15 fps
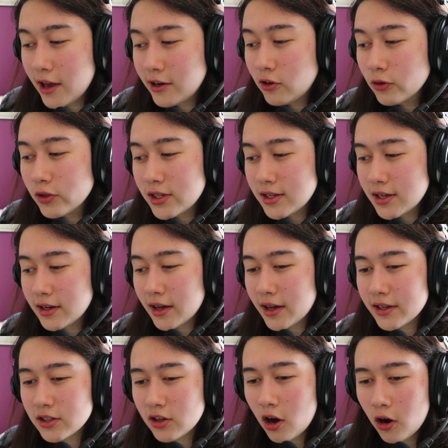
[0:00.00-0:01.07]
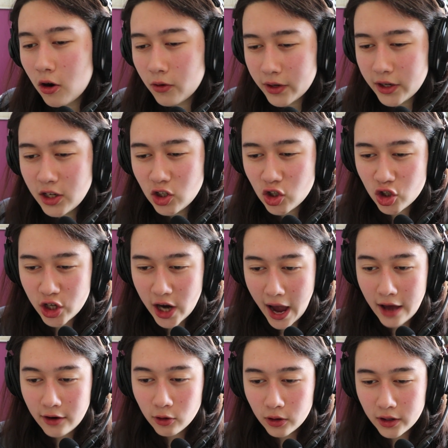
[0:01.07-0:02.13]
And don't see it as, oh, each
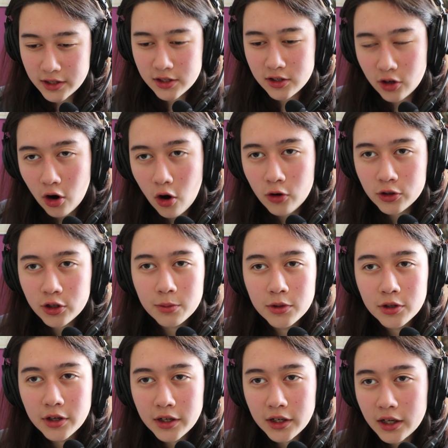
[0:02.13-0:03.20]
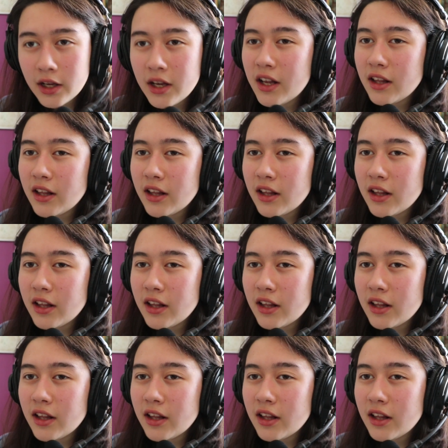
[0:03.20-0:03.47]
channel is their own community.